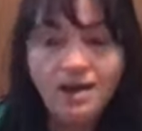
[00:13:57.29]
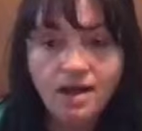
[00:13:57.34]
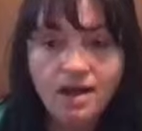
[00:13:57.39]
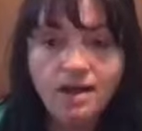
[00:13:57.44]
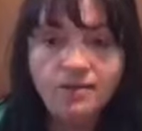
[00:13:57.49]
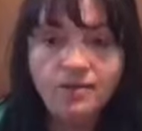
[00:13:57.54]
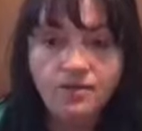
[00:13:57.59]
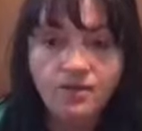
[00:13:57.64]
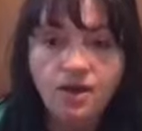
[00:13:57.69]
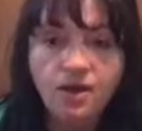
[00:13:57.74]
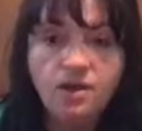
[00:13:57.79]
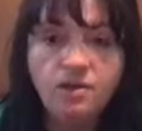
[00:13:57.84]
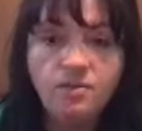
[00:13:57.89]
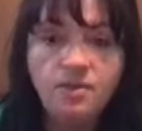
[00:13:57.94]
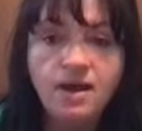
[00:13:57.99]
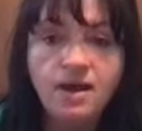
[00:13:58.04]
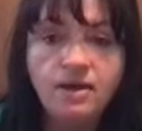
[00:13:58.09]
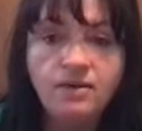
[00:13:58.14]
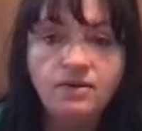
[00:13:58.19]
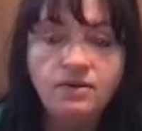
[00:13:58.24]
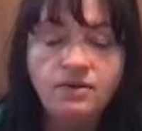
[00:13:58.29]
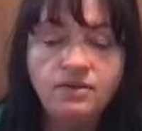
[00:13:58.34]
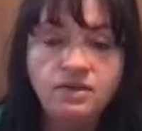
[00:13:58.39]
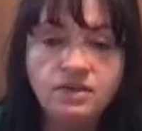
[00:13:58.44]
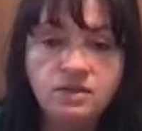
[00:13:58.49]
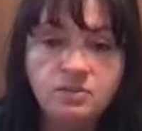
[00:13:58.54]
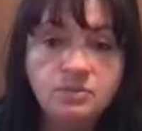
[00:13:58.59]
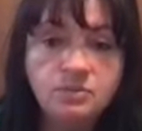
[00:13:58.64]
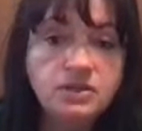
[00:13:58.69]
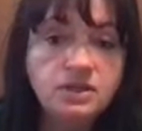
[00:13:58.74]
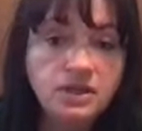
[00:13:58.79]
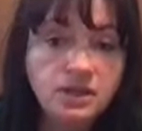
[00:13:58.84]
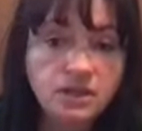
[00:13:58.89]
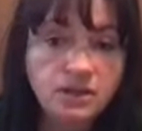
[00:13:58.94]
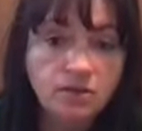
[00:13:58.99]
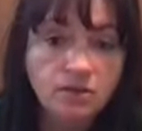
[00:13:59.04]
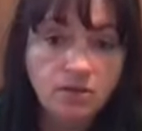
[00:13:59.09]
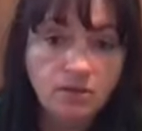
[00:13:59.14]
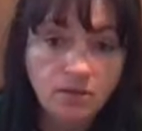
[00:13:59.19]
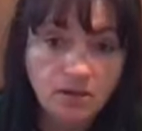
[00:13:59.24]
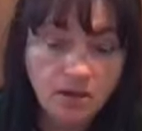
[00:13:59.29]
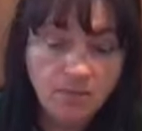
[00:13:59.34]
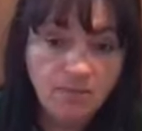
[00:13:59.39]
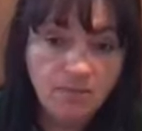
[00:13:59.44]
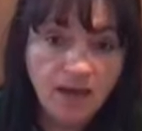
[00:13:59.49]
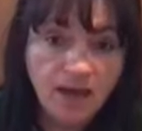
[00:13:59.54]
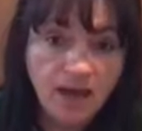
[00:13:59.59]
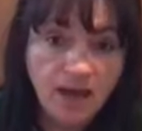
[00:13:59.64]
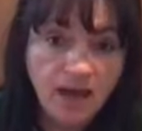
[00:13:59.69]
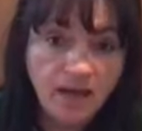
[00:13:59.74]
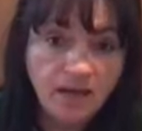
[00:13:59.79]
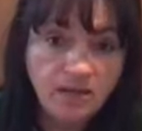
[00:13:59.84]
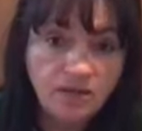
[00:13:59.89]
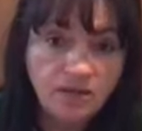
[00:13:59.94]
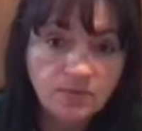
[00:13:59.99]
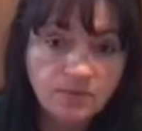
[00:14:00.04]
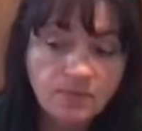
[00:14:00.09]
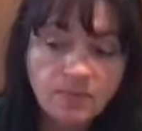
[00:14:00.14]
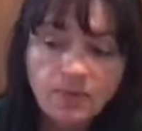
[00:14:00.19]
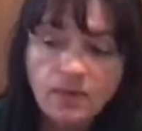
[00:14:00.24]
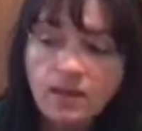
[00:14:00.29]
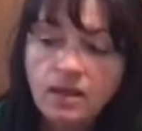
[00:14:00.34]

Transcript: I thought about this particular badge,